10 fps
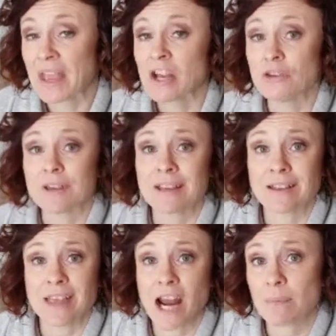you can
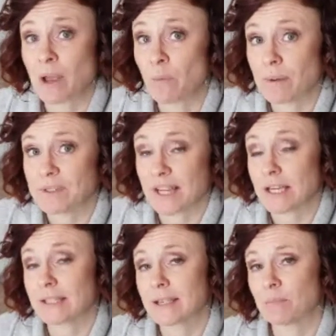get that on my
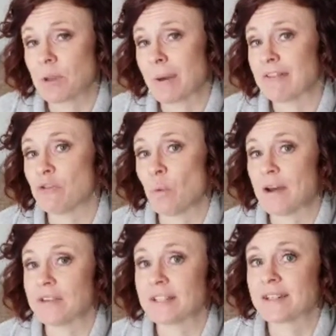website,
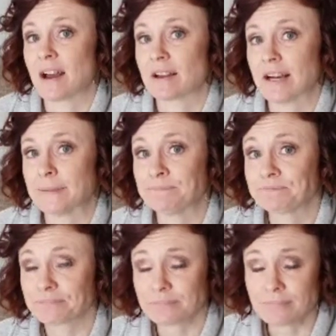simplymindfulwellness.com.
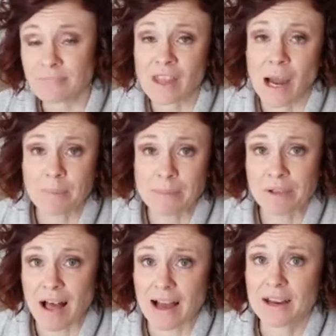On my
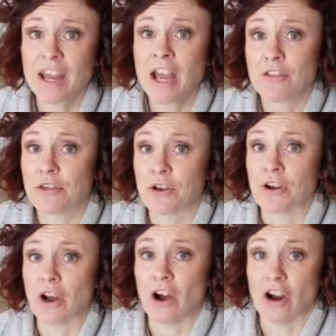blog,
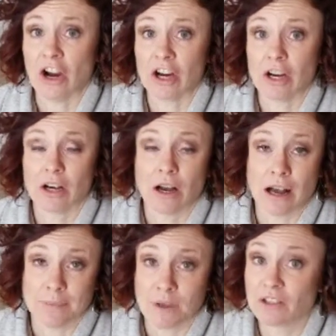there are
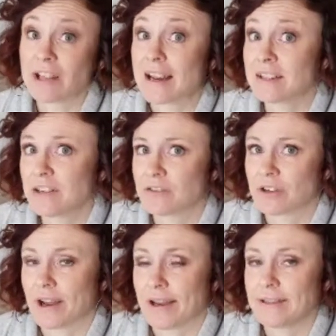a lot of different
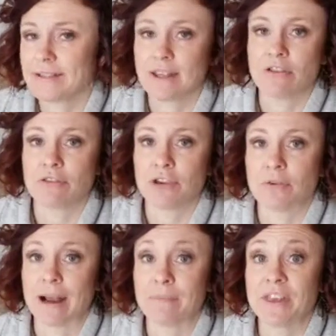guides that you can
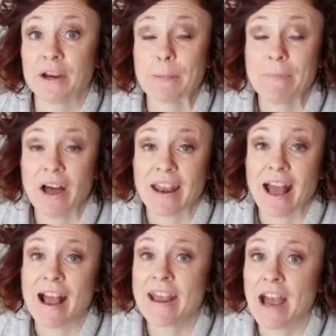grab there, but
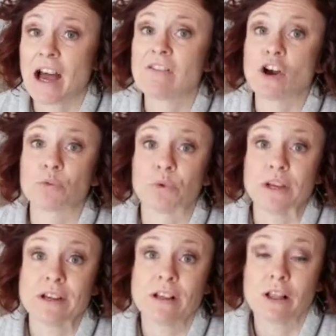I have a
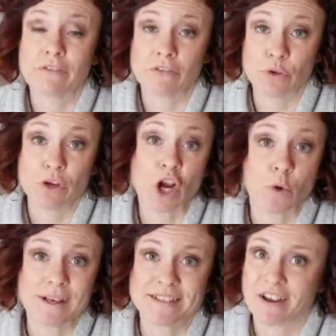real food
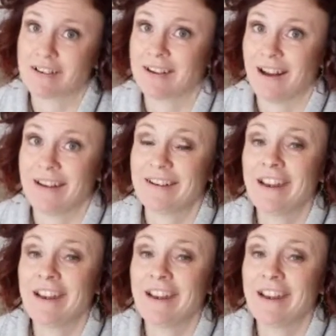quick start guide